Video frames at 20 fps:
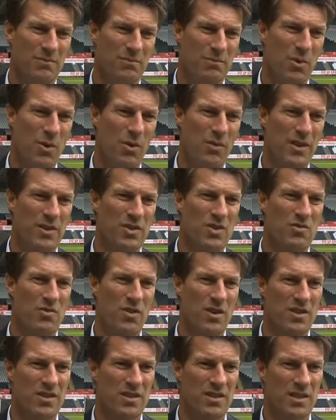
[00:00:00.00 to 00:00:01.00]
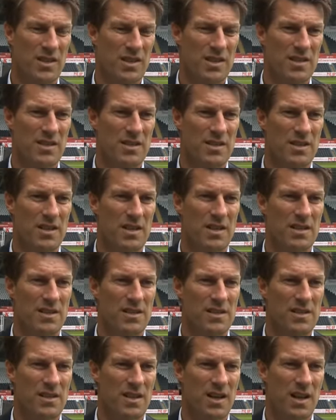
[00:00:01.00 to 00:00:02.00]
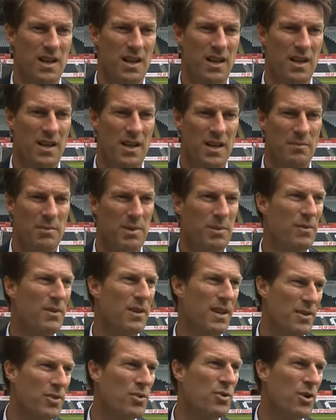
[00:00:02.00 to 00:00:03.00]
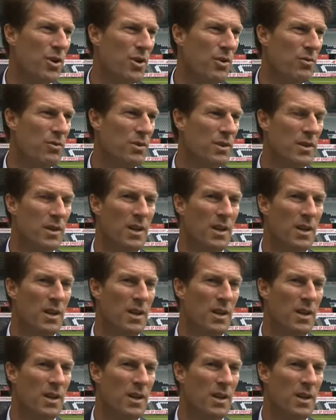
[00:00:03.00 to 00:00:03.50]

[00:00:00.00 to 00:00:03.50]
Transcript: More than trust is people that you know.